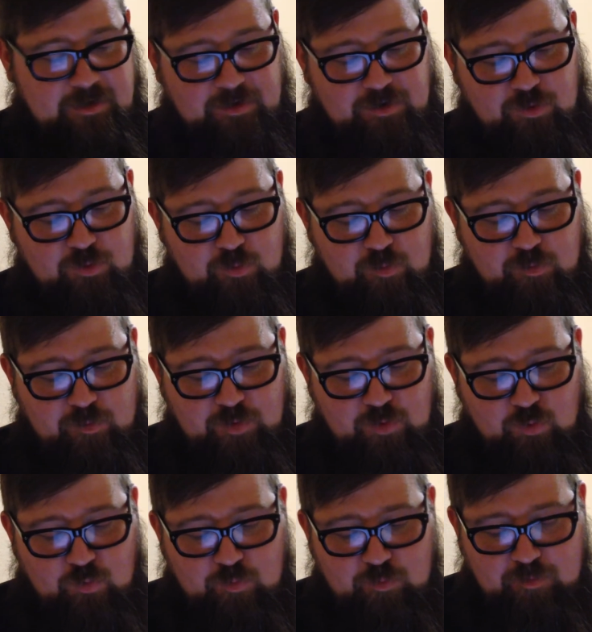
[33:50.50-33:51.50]

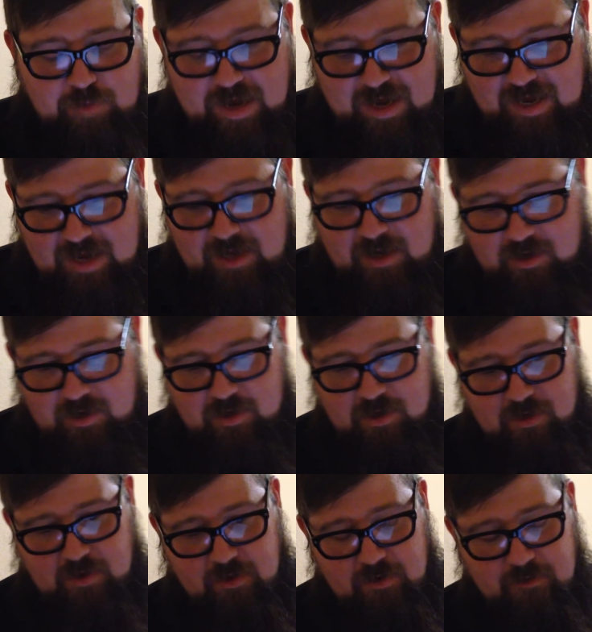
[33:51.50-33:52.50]
you may
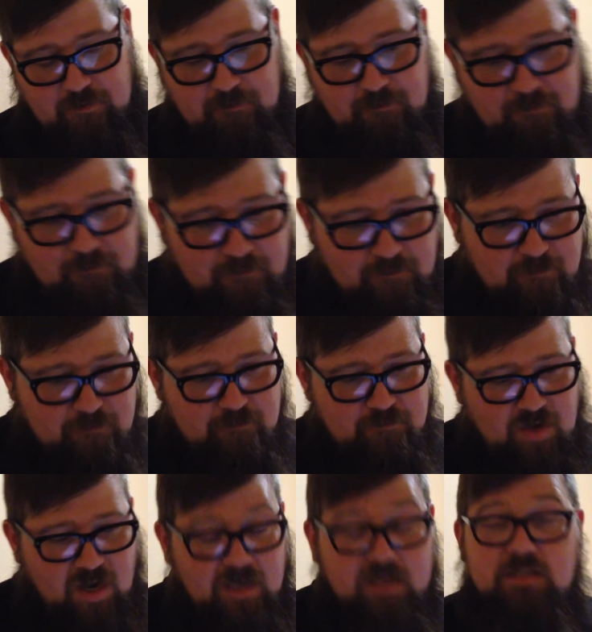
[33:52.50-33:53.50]

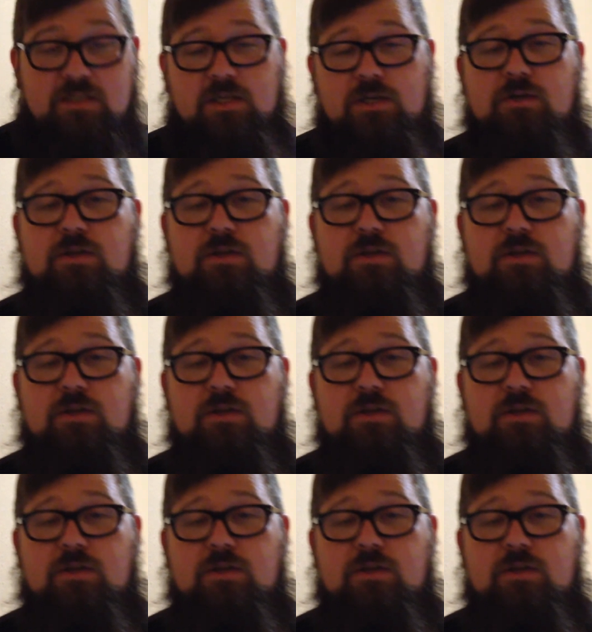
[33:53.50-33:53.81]
not consider